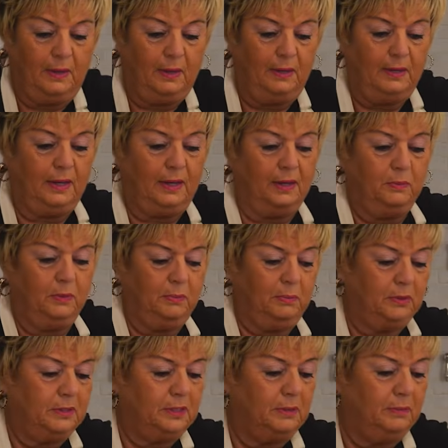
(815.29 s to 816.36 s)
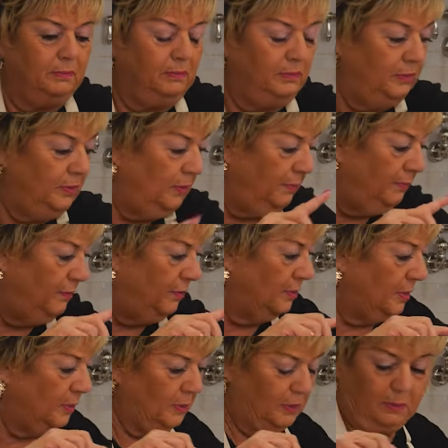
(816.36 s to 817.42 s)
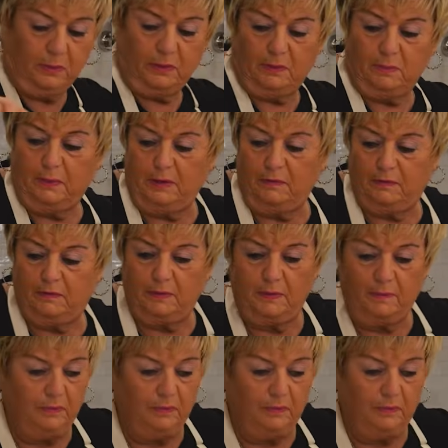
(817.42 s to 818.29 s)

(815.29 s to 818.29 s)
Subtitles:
And again, we put some, first I want to put the beef.